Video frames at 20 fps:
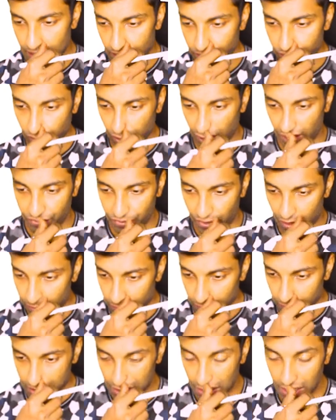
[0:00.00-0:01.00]
and
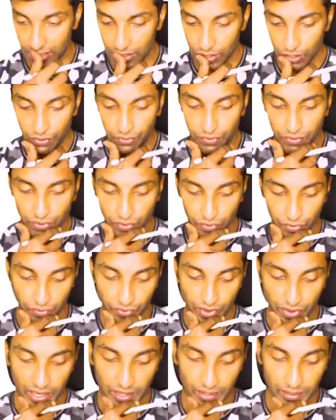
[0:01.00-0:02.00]
45% of
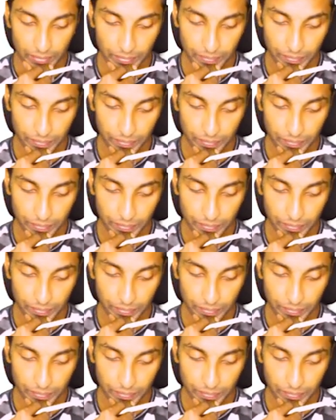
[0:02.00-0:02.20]
wheat.